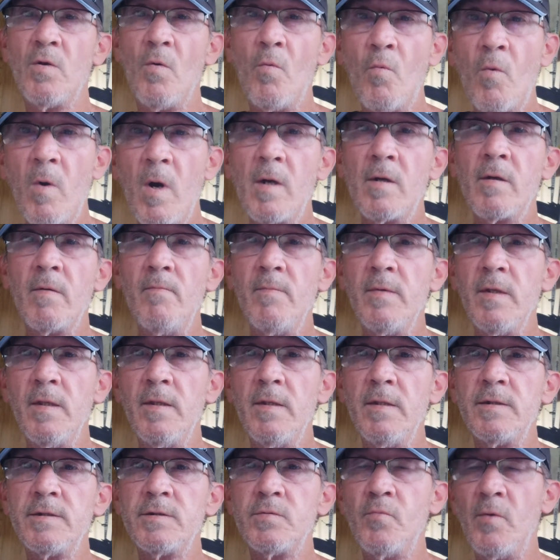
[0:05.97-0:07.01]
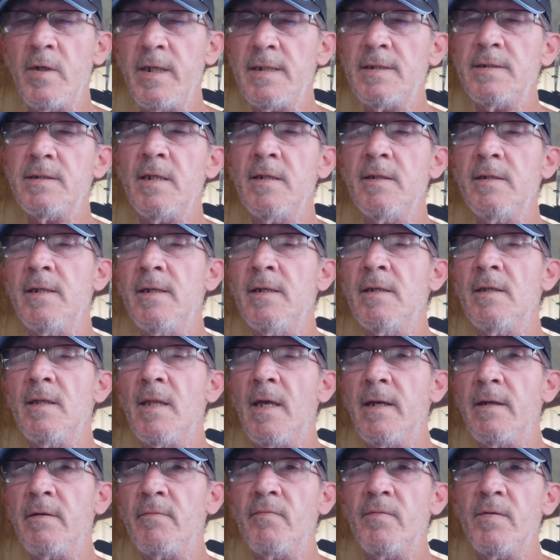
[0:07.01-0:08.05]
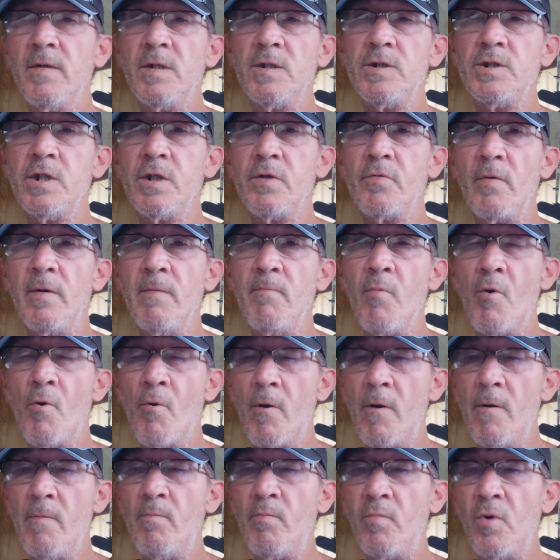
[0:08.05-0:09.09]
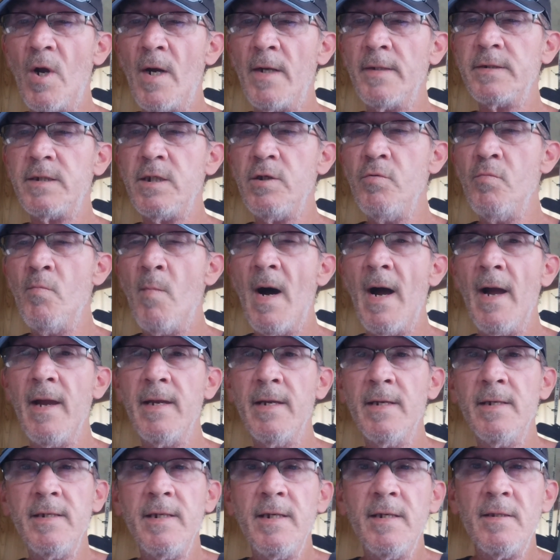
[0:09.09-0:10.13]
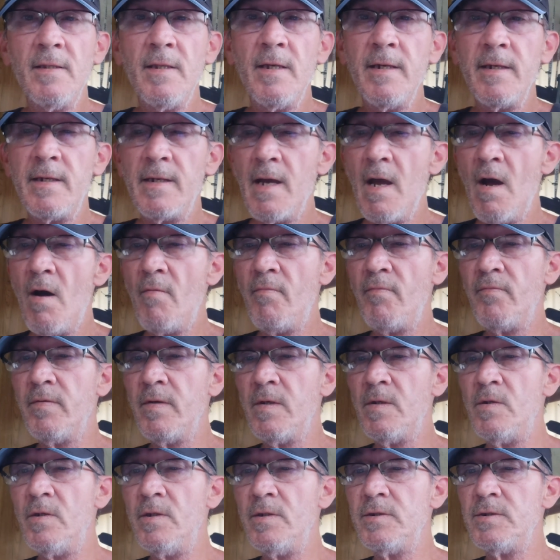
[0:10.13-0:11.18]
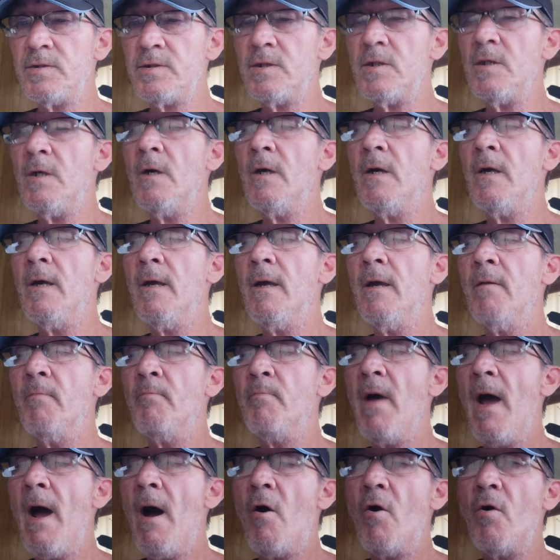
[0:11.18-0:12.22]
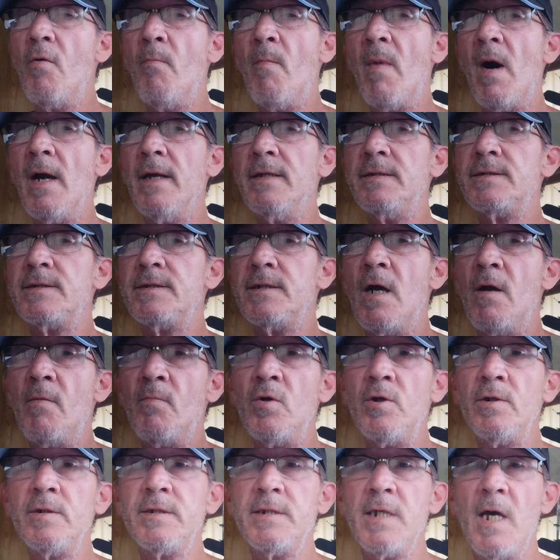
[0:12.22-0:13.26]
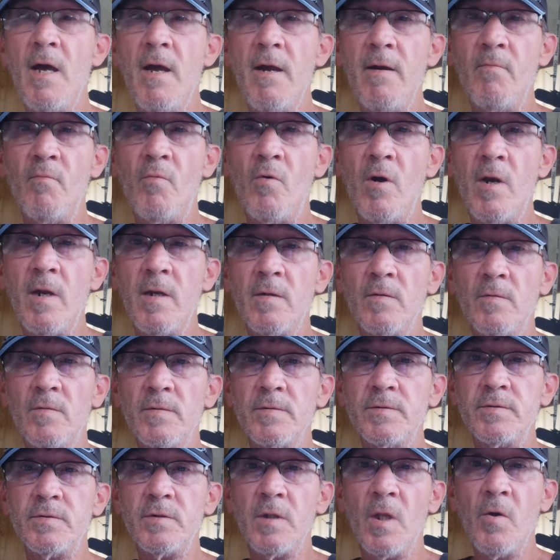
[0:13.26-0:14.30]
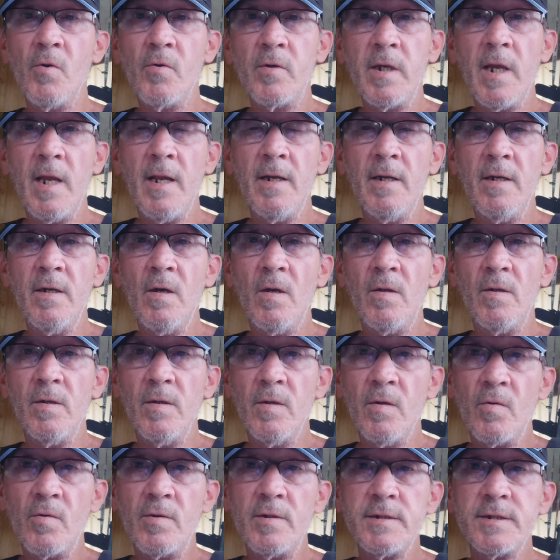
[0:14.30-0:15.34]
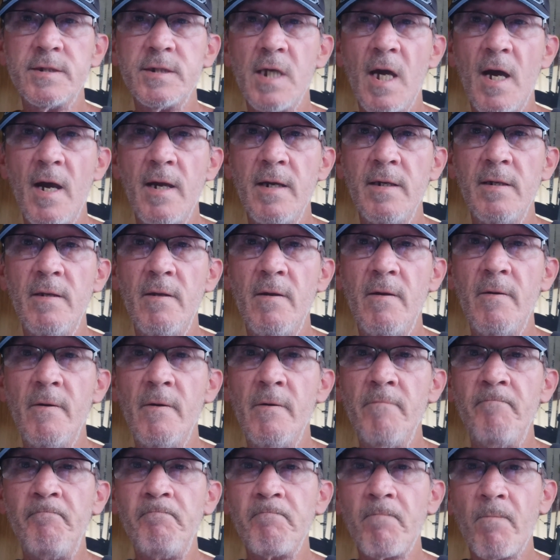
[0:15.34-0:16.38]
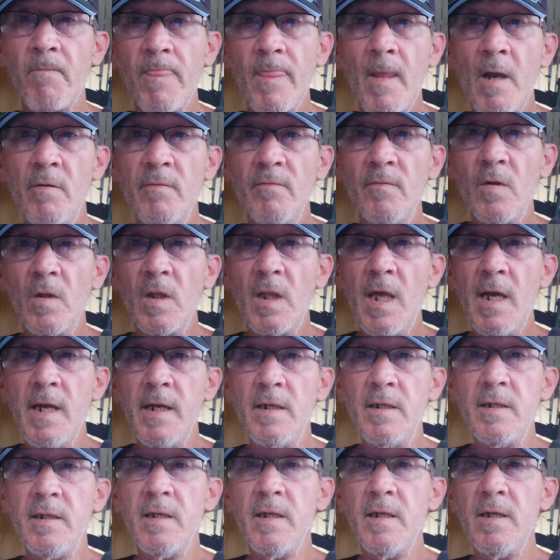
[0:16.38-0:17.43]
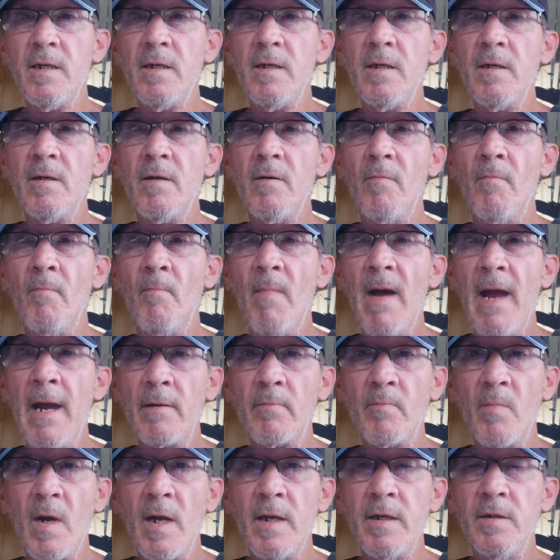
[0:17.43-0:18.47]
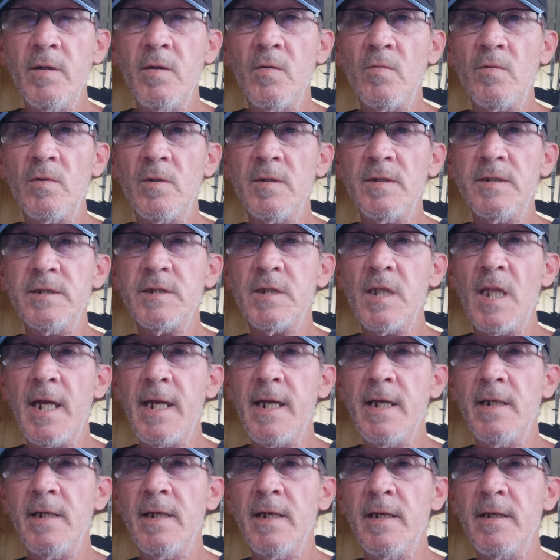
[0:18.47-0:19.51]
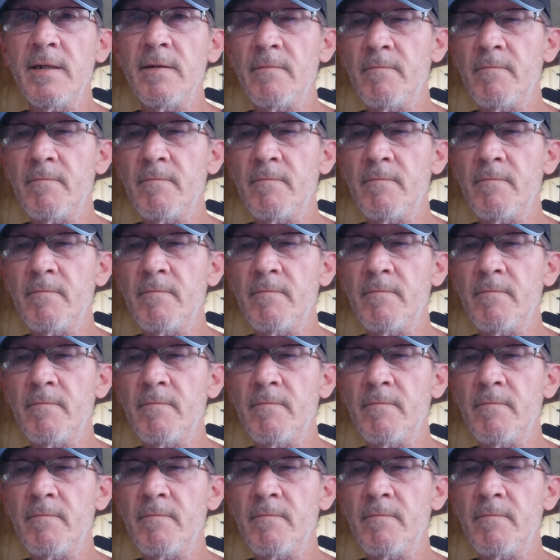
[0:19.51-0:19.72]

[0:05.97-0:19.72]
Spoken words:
Welcome to this week's Indian Lake Fishing Report, brought to you by Indian Lake Outfitters and powered by Summertime Rentals, located on the north side of the lake, back by Newlands Landing.